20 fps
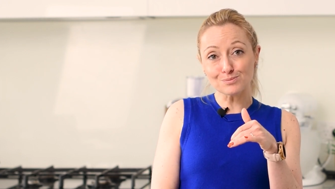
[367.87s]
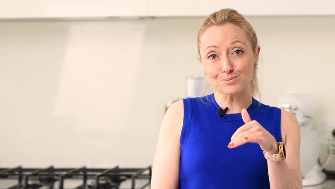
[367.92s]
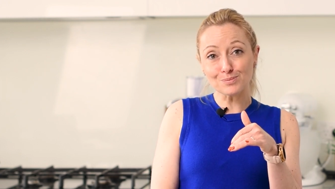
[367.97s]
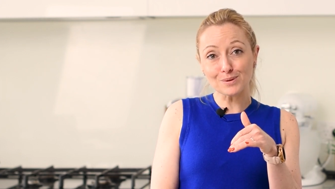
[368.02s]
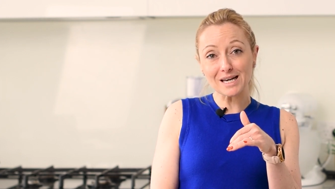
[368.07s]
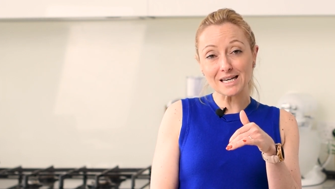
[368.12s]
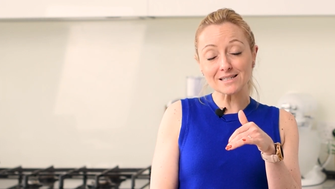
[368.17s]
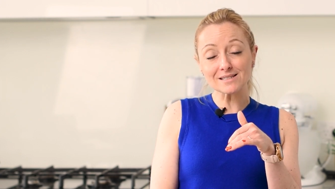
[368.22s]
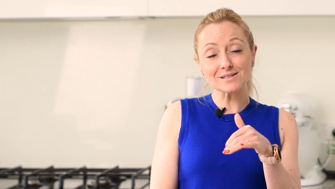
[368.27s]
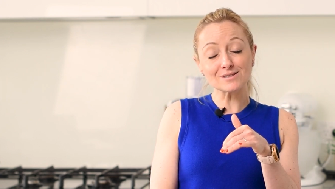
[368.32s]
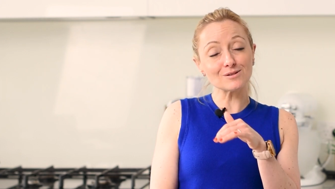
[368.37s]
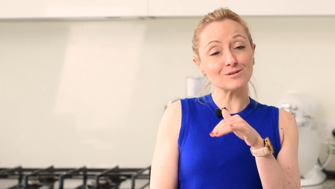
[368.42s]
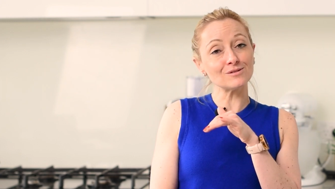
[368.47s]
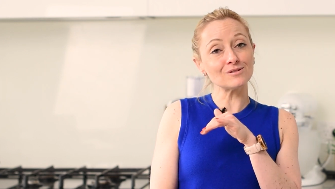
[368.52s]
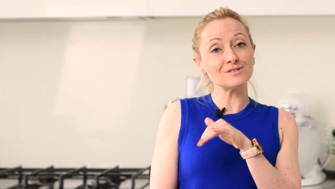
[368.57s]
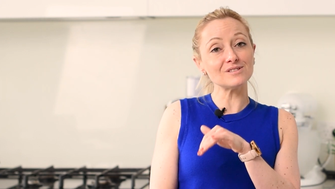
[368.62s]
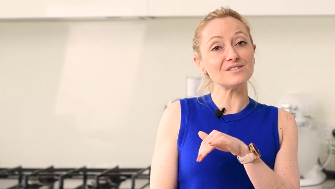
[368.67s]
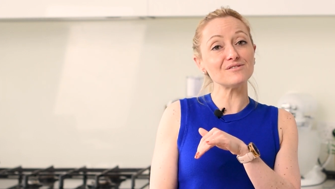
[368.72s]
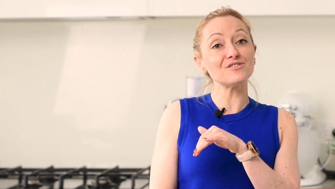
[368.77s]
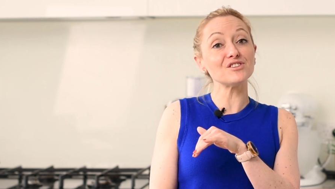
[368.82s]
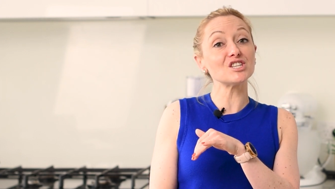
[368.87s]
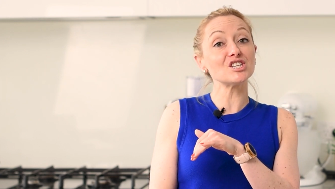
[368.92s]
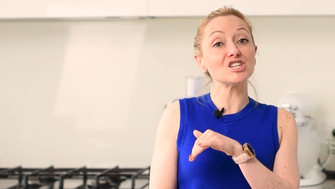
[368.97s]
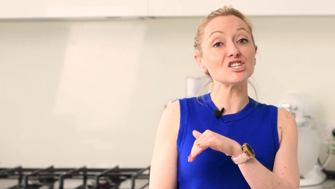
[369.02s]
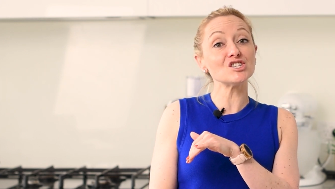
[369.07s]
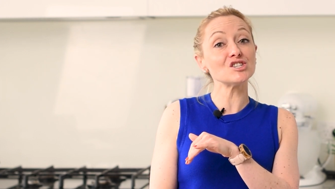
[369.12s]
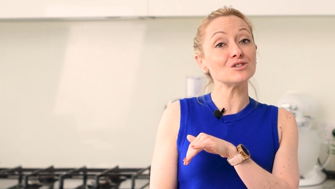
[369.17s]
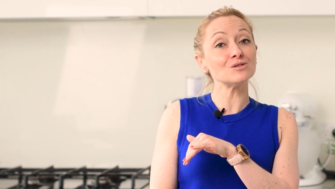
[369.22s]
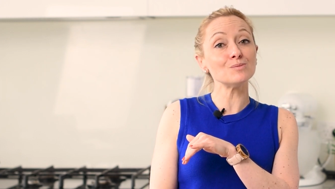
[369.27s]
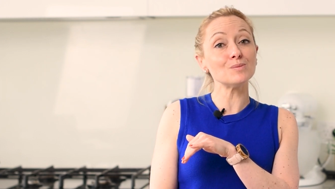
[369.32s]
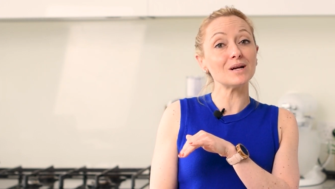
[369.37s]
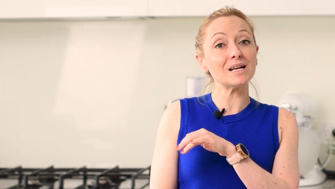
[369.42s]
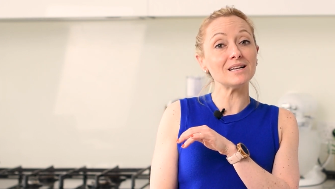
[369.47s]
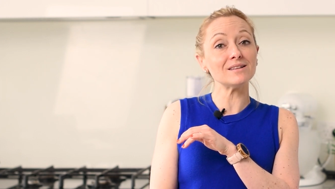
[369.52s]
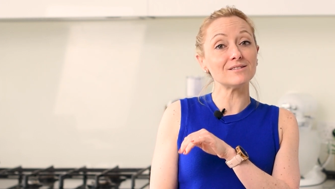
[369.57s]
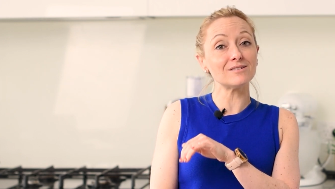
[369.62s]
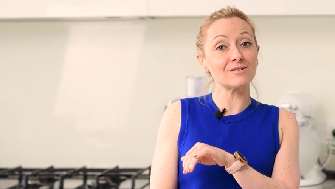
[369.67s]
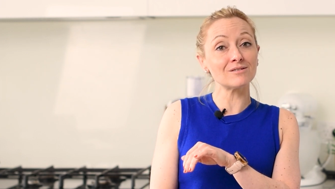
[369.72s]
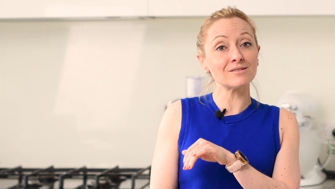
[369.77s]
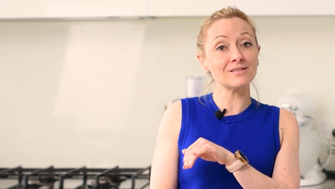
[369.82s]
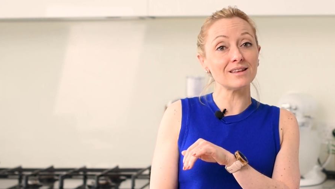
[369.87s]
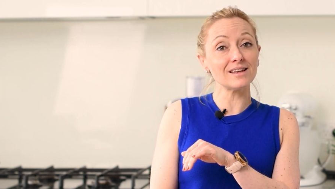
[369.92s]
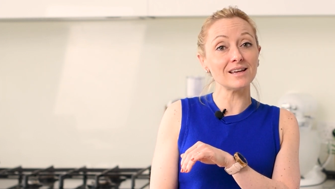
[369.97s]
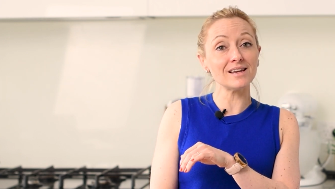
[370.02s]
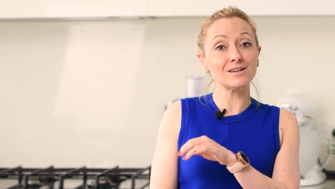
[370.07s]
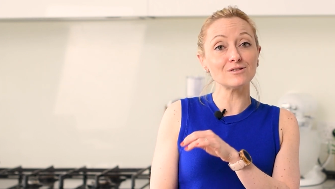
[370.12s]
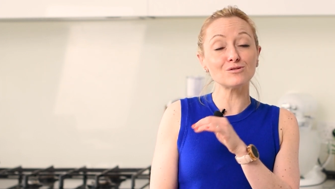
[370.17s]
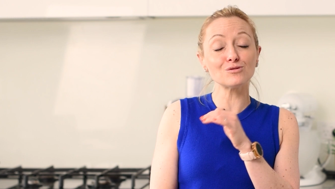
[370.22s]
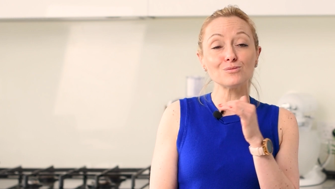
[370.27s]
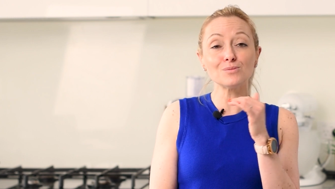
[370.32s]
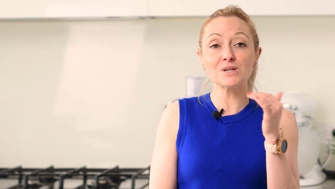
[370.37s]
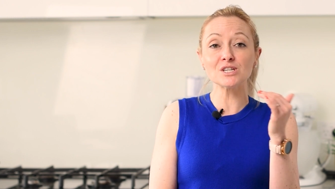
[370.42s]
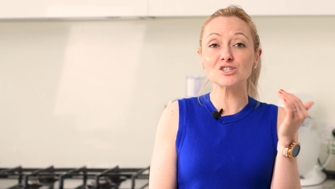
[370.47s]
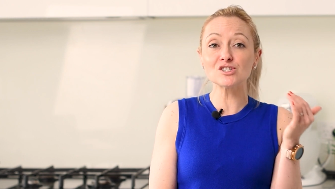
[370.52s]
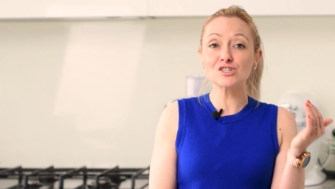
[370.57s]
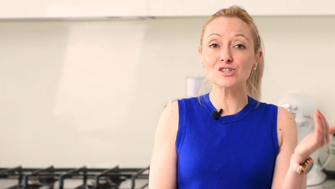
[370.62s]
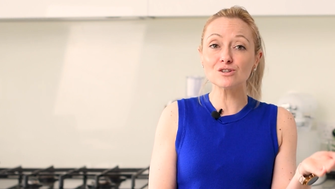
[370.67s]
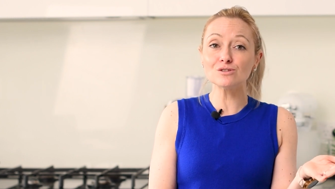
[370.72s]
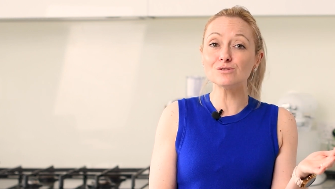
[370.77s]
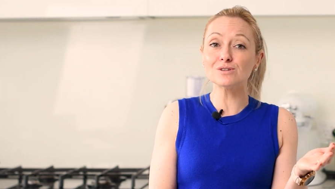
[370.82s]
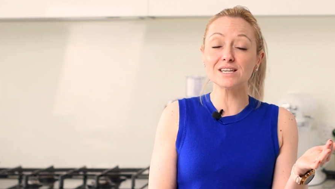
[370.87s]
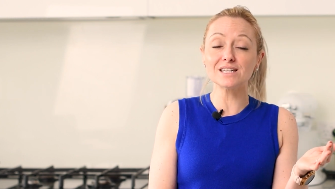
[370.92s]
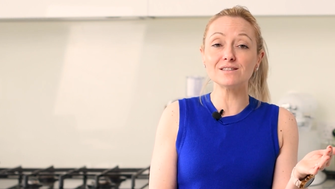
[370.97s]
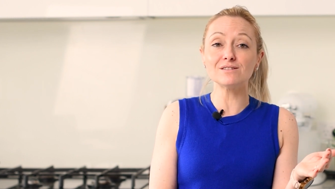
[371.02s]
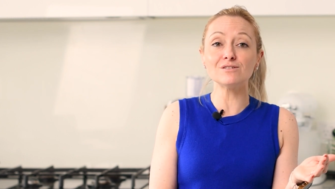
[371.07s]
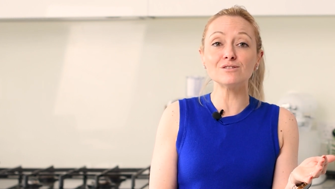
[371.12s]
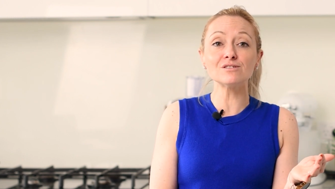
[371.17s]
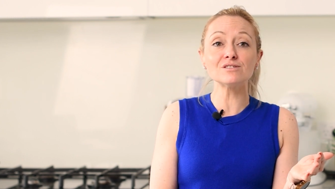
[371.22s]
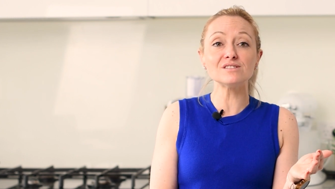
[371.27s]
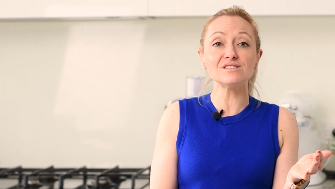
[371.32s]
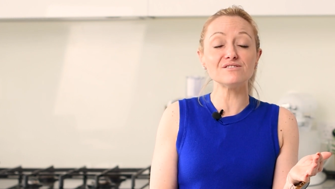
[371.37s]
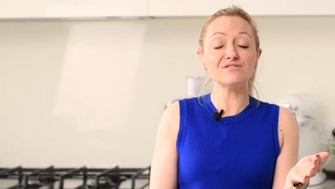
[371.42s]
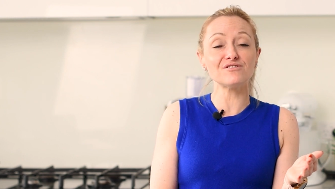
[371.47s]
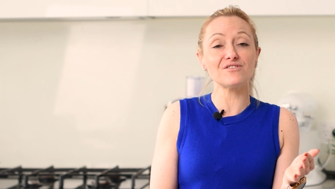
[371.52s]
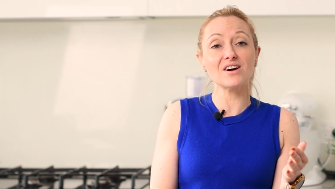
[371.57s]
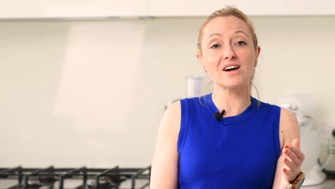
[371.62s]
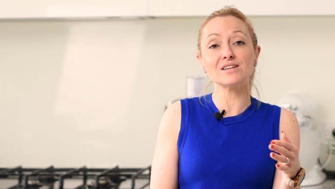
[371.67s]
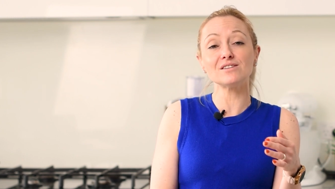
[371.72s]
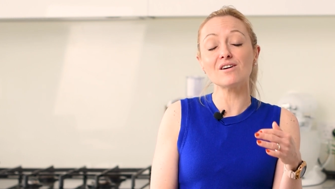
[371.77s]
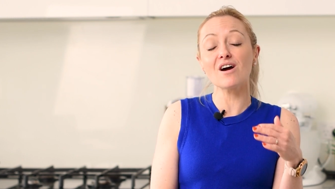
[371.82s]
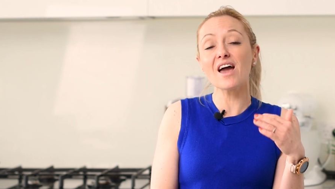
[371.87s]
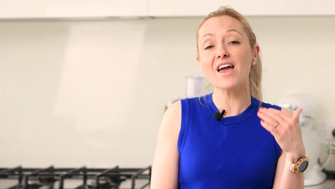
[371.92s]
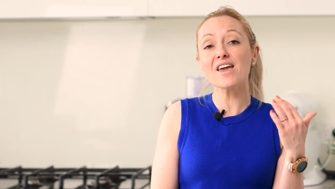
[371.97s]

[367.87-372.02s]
press the notification bell down there to make sure you get notified